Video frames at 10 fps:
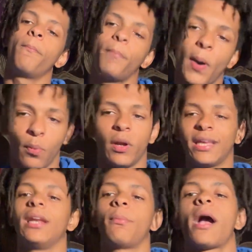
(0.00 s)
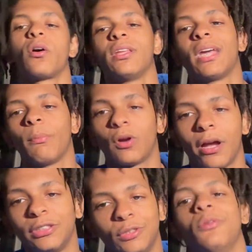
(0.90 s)
But we're getting back on the camera
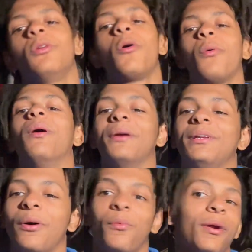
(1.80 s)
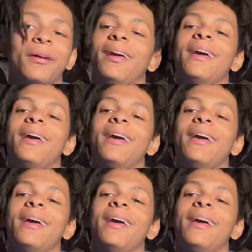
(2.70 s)
grind soon. Don't worry, don't worry.